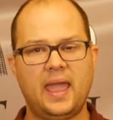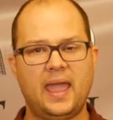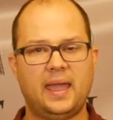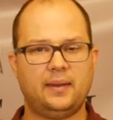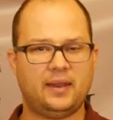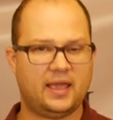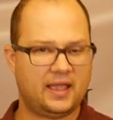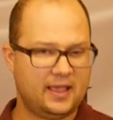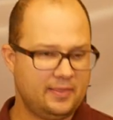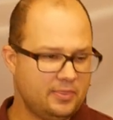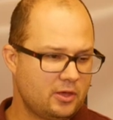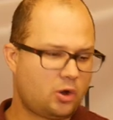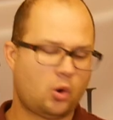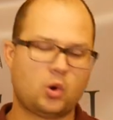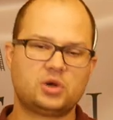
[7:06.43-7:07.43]
And in
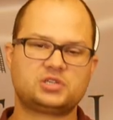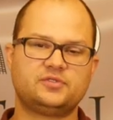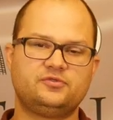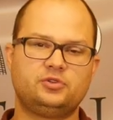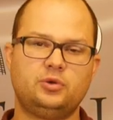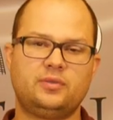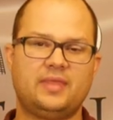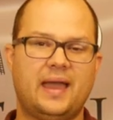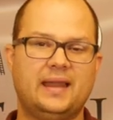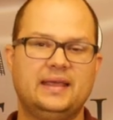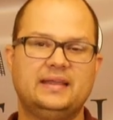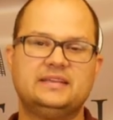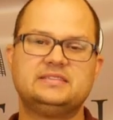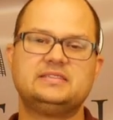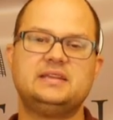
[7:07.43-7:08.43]
the course of doing that,
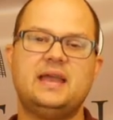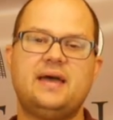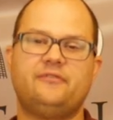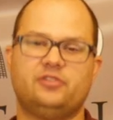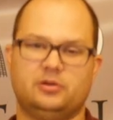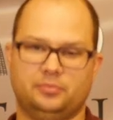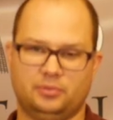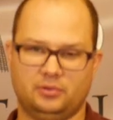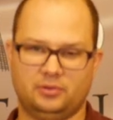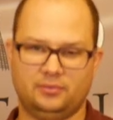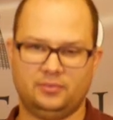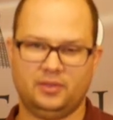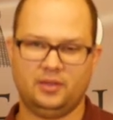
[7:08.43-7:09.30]
it is inevitable